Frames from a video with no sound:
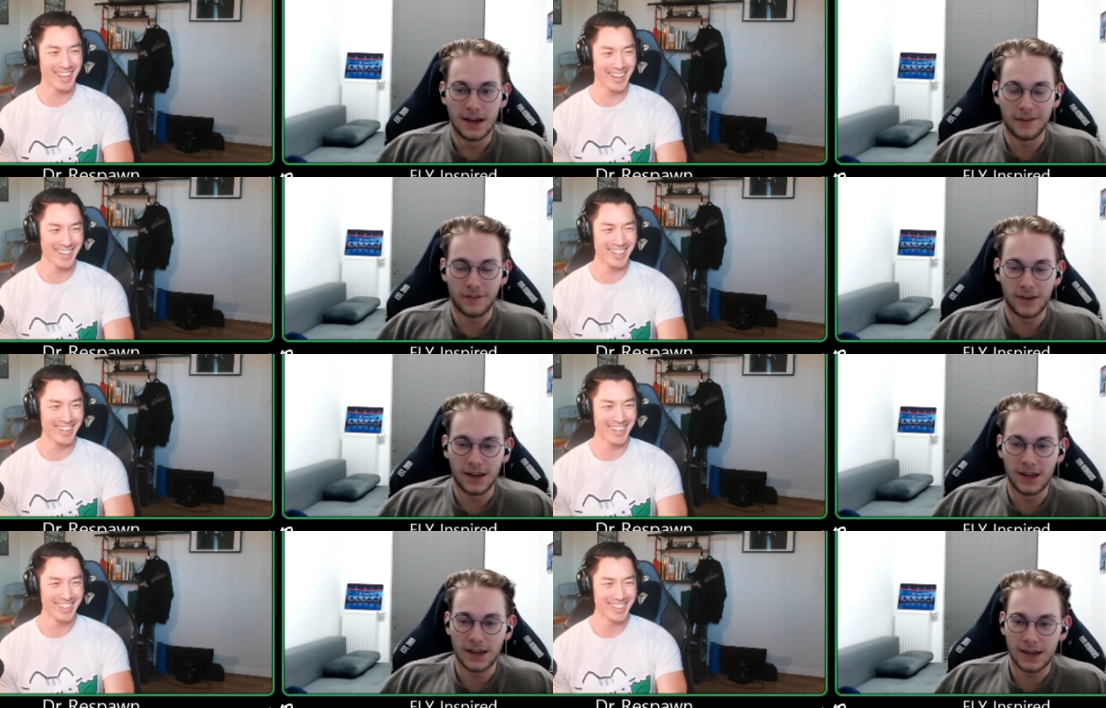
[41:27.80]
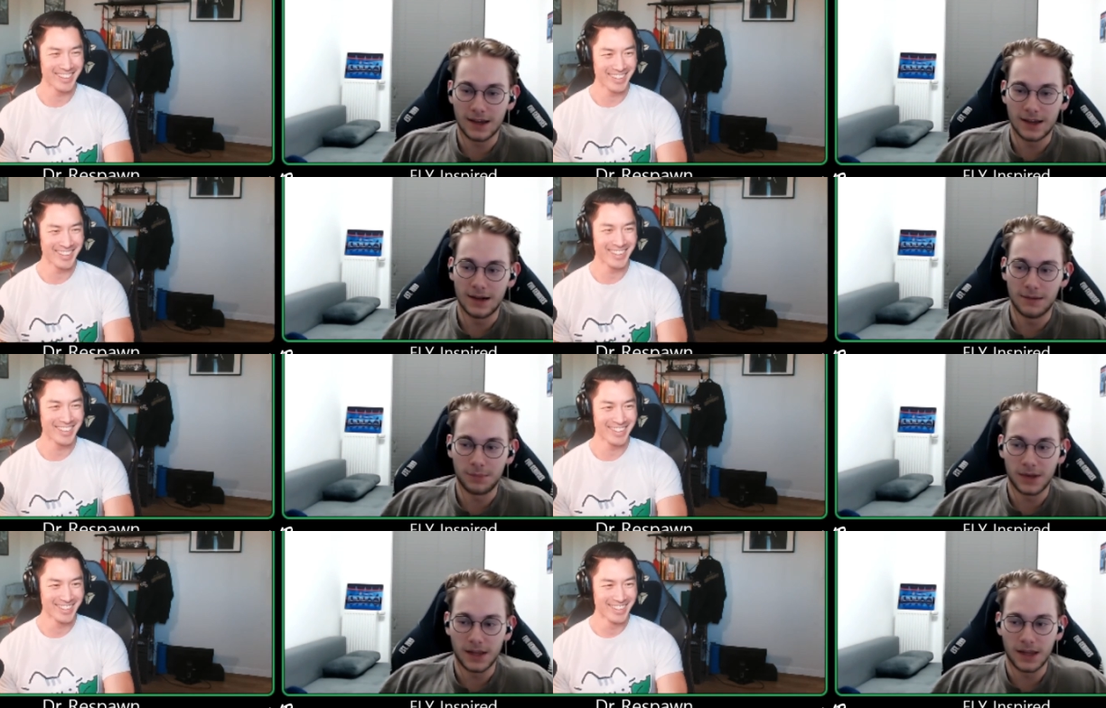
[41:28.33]
Speaker 1: I felt like I'm
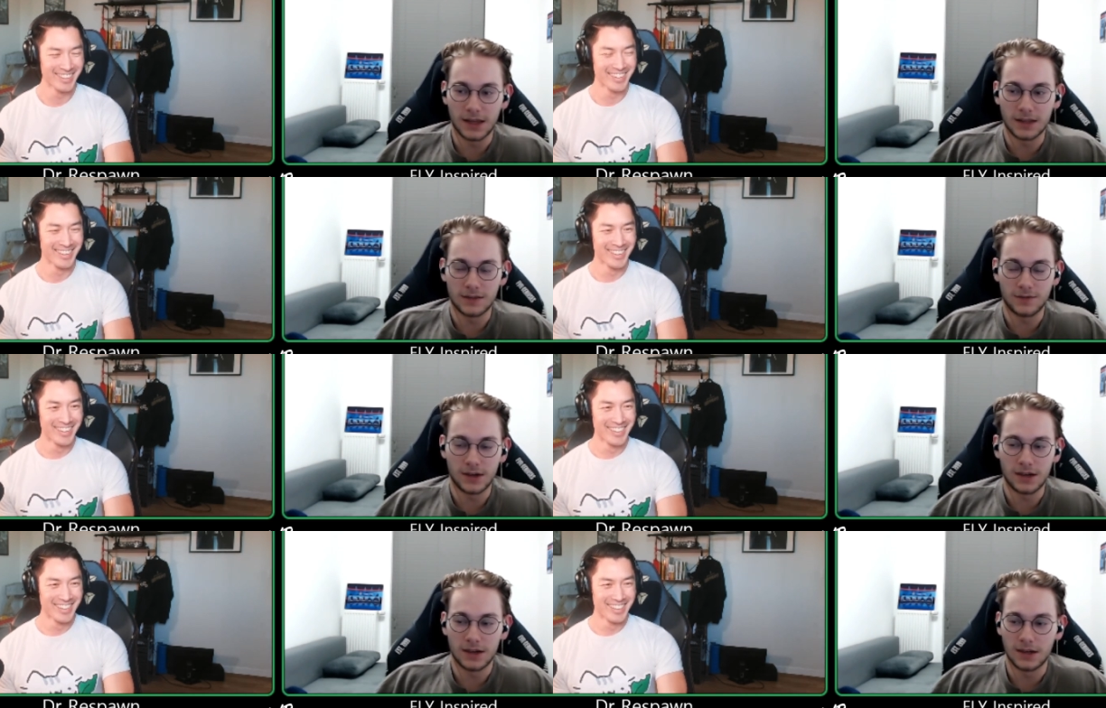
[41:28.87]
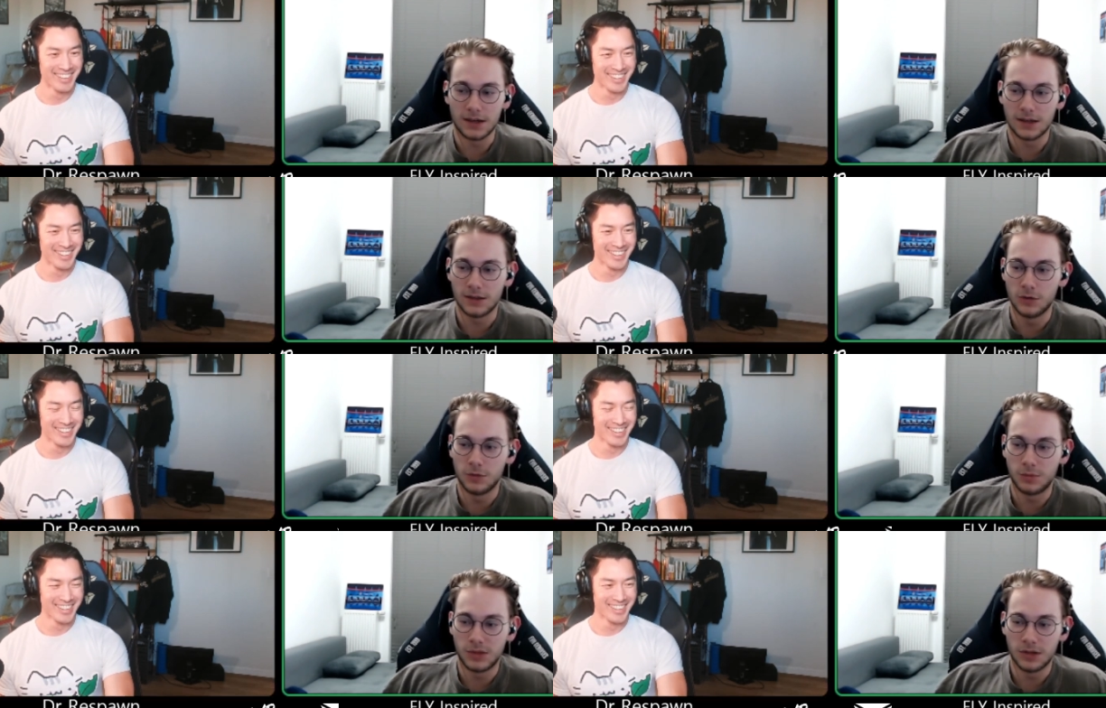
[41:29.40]
playing a very
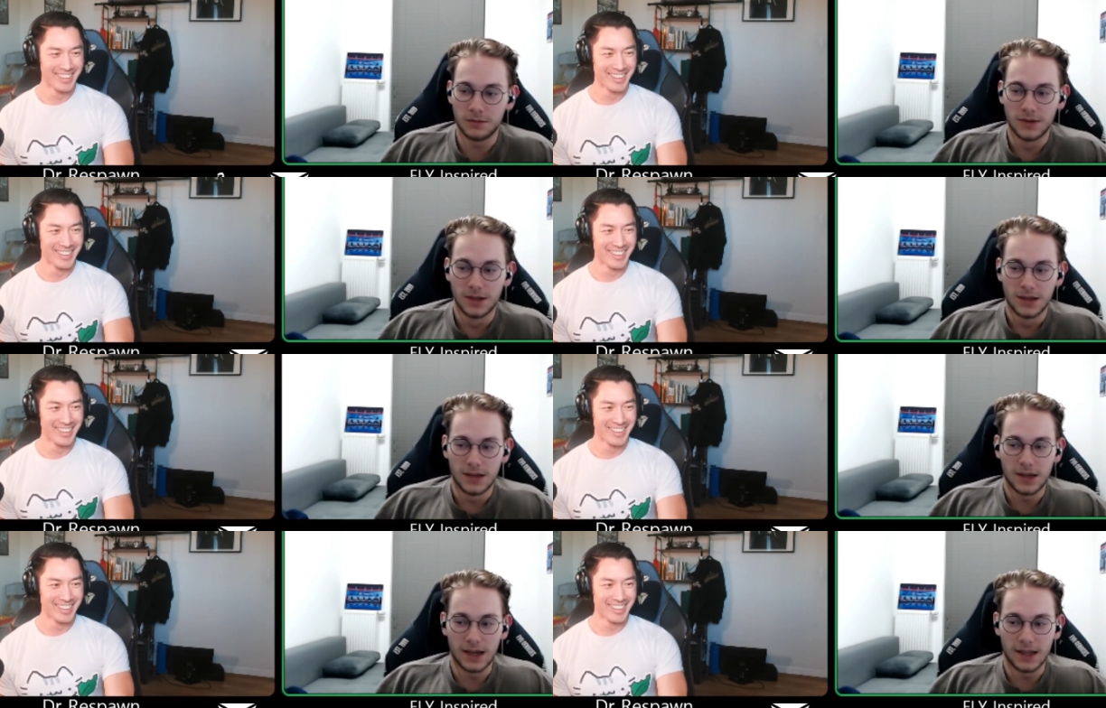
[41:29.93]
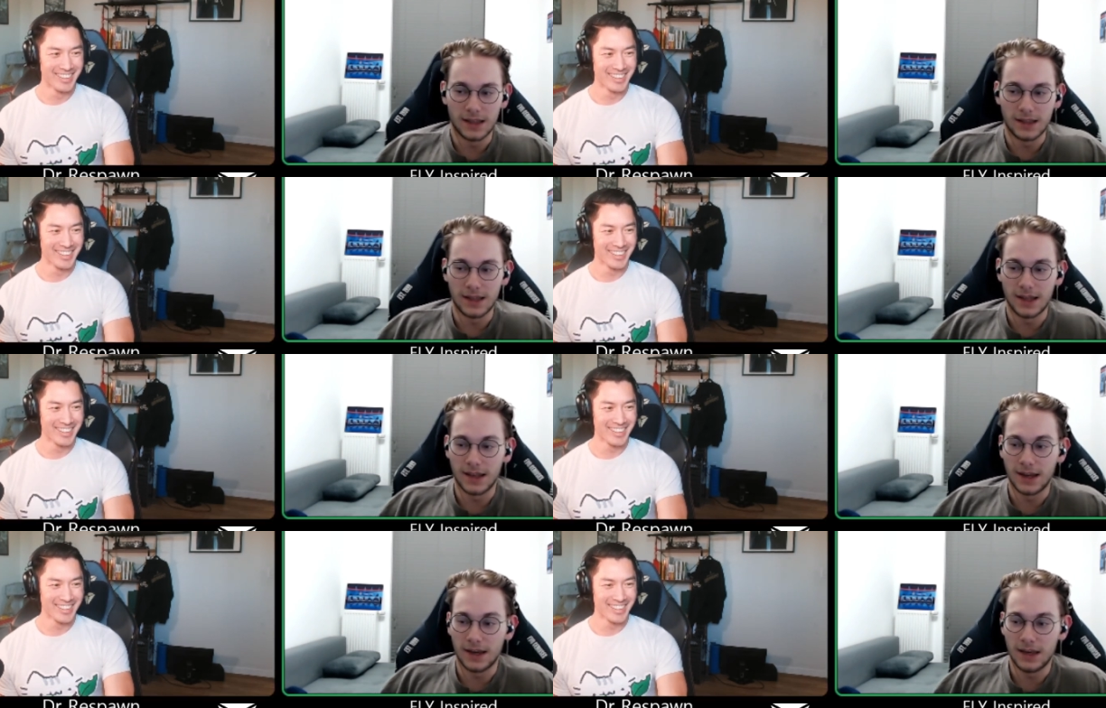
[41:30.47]
noob team, and
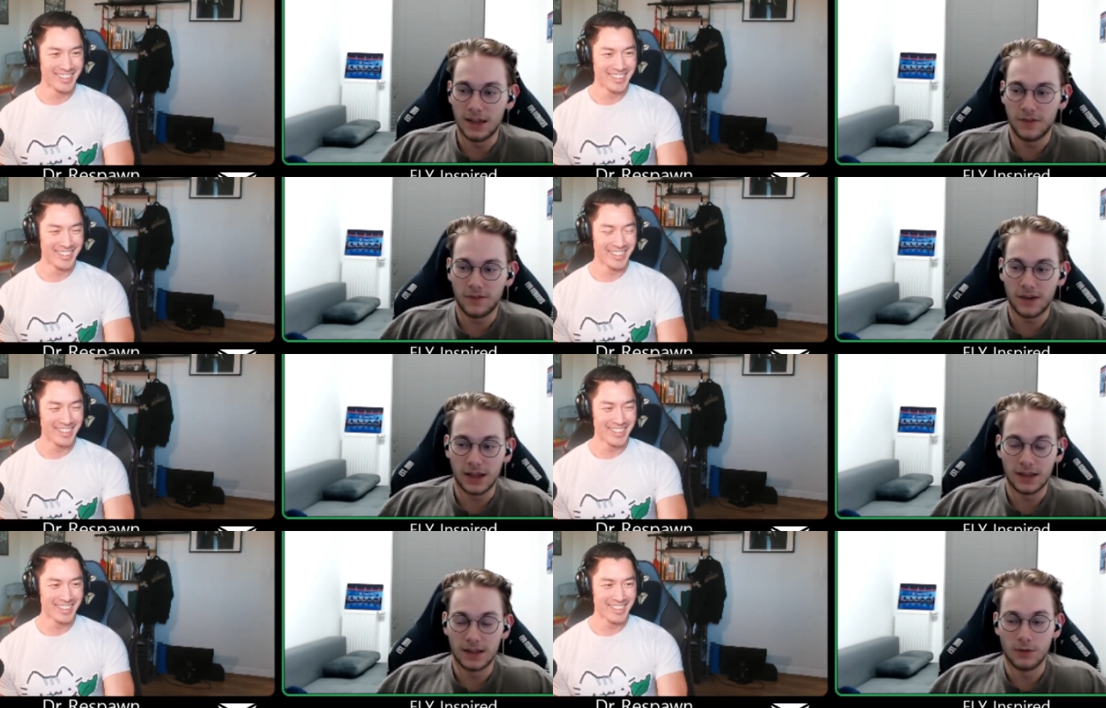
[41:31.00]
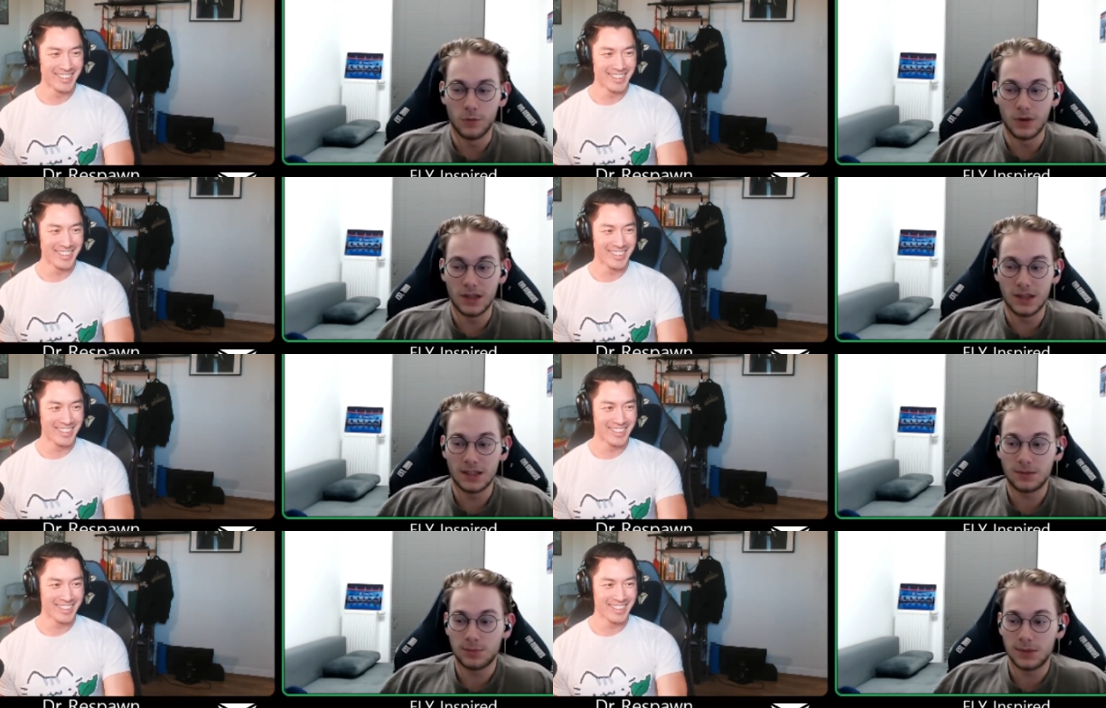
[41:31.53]
then I leave and they win
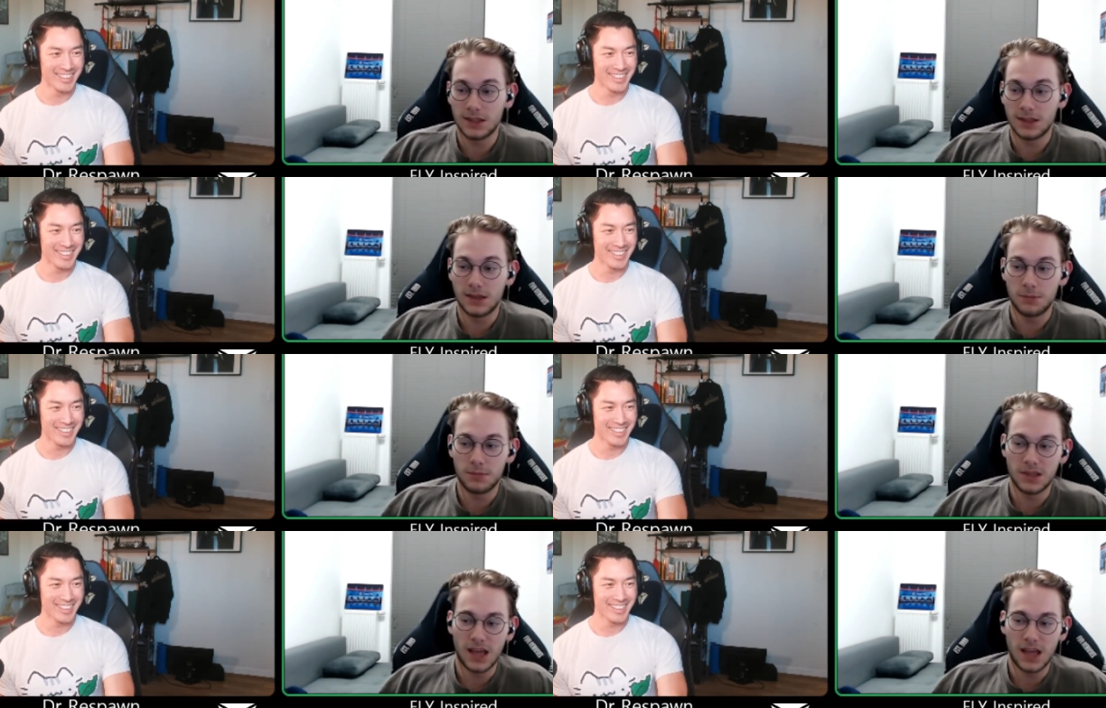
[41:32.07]
the split. They beat